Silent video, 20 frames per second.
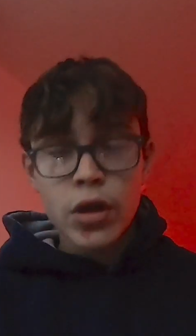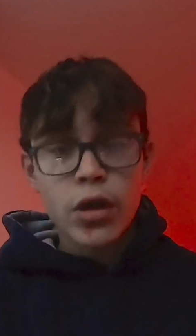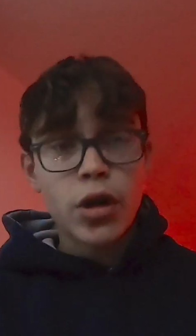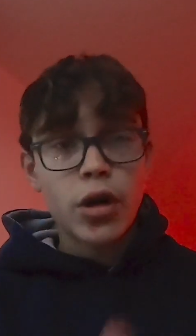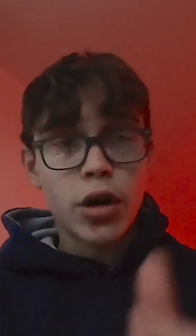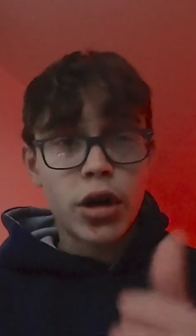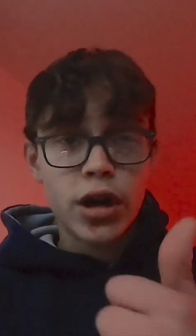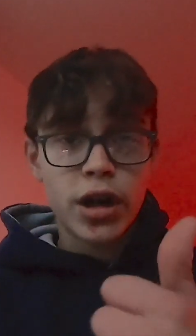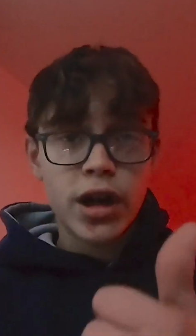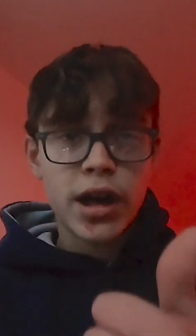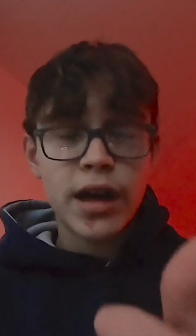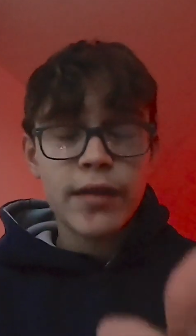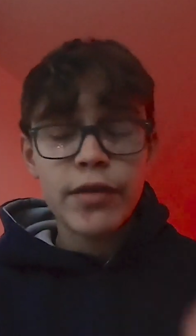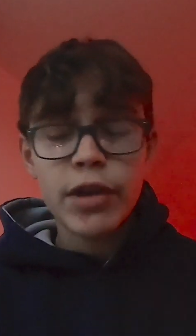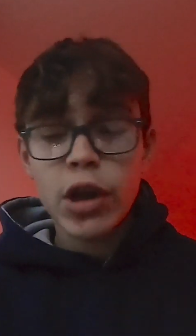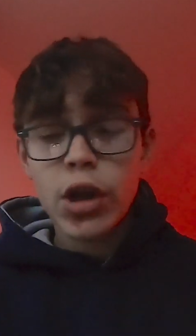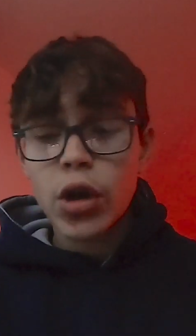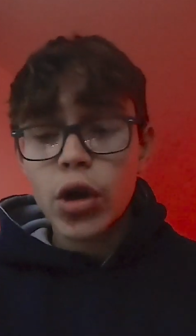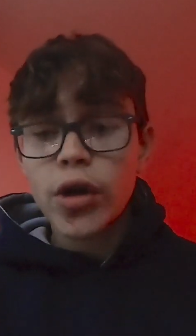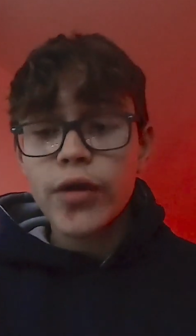Alright, I have a
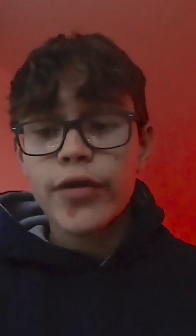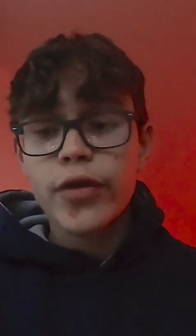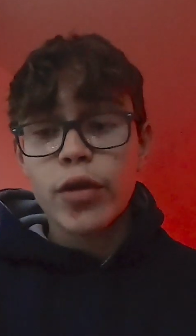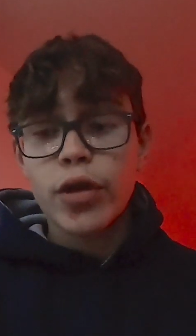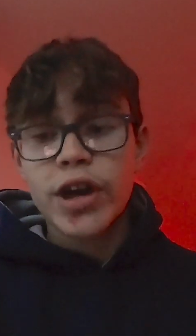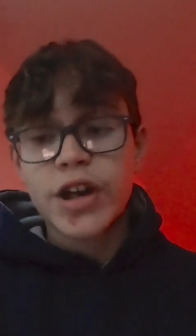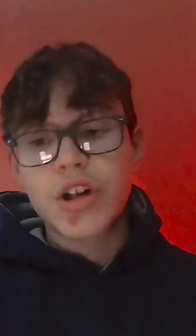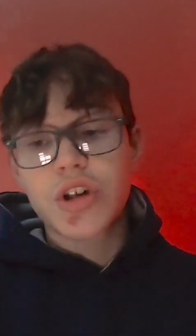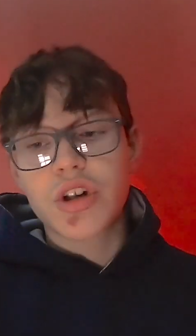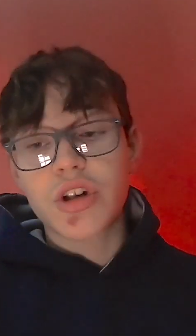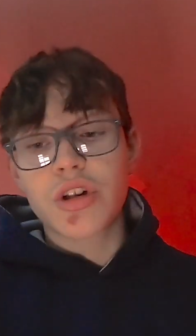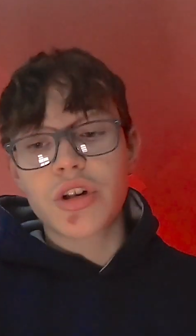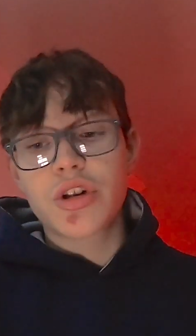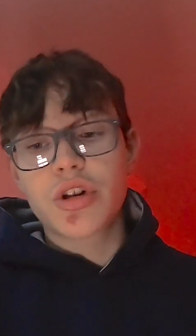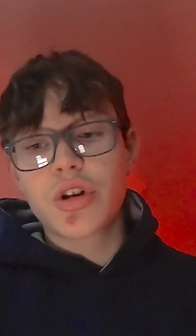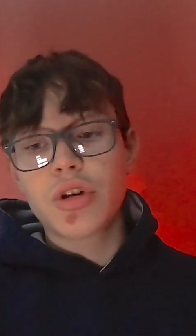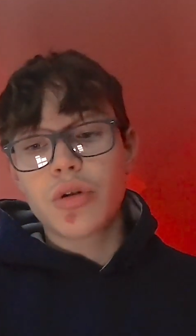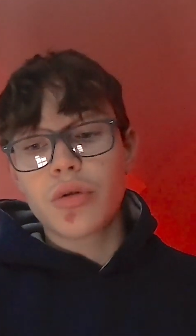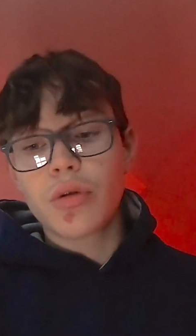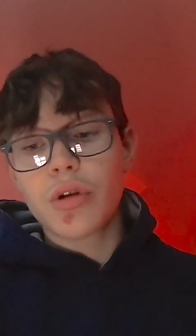lot of questions
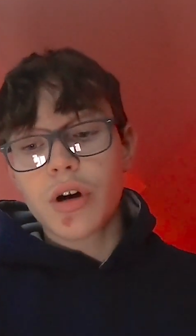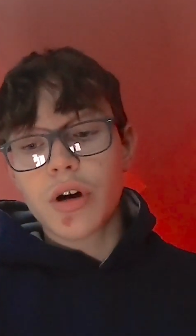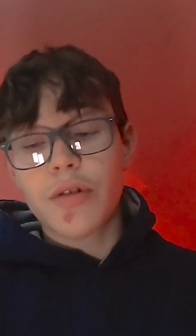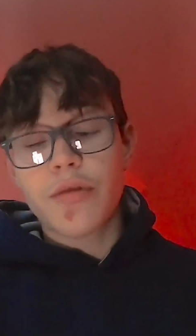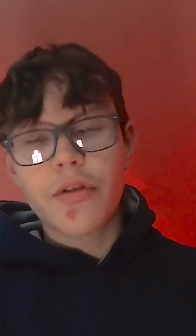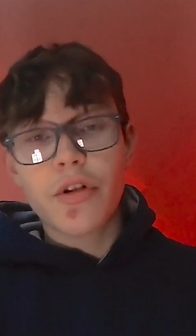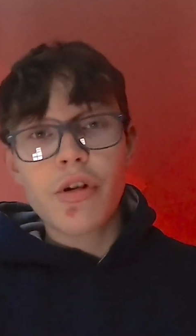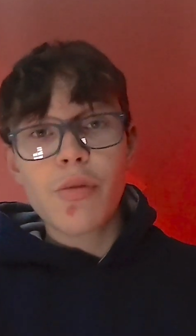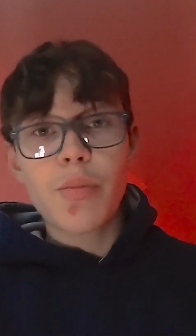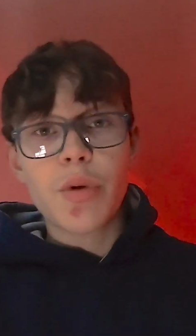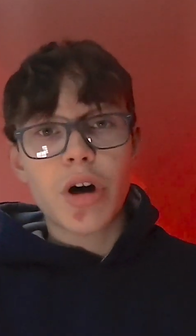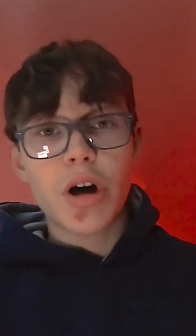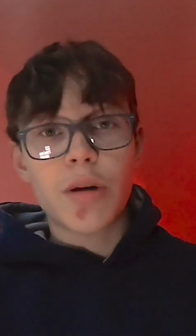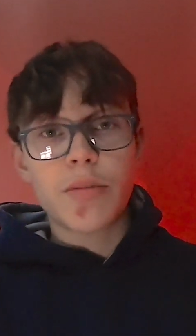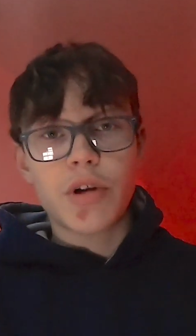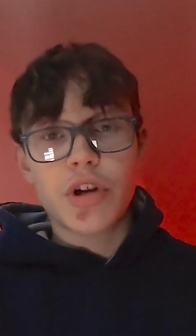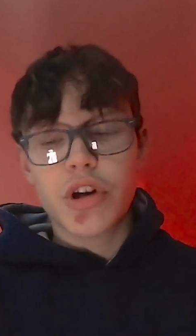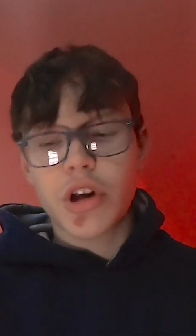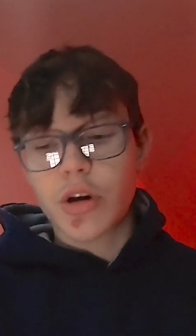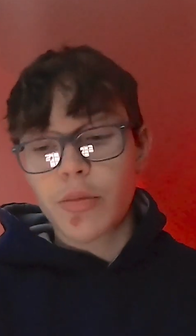to look through, but I'm
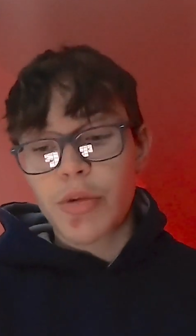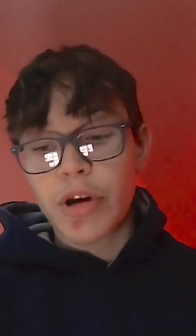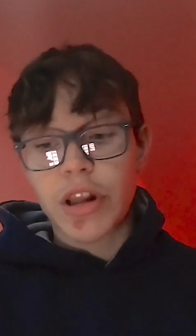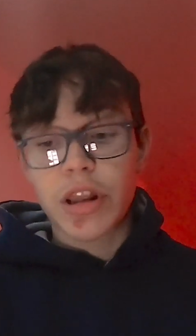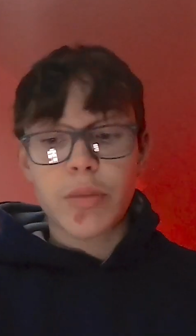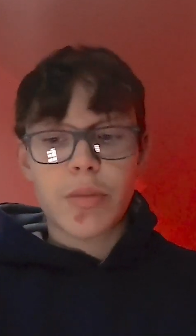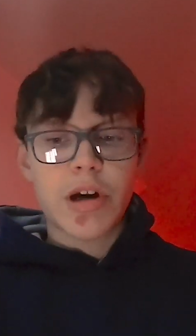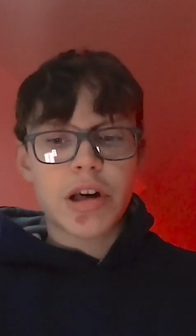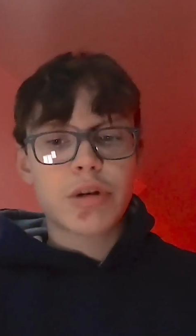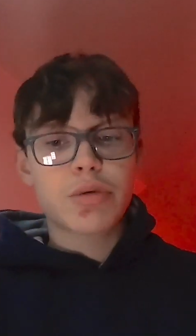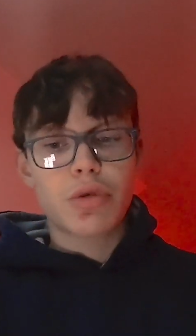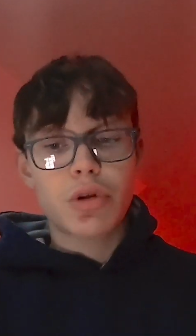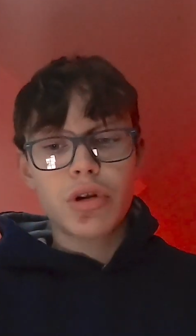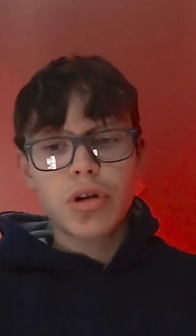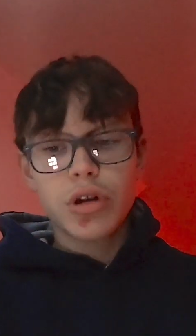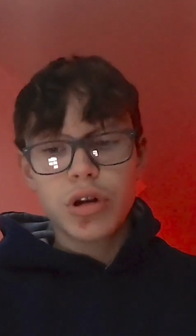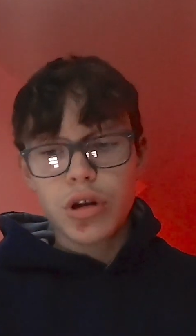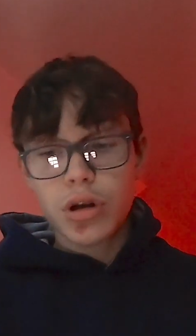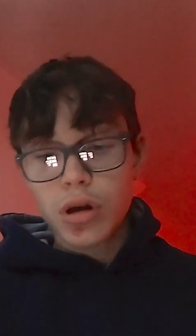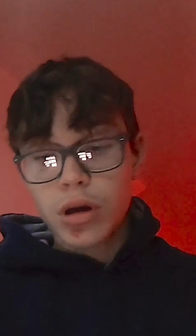just going to pick the best
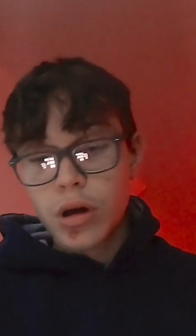ones.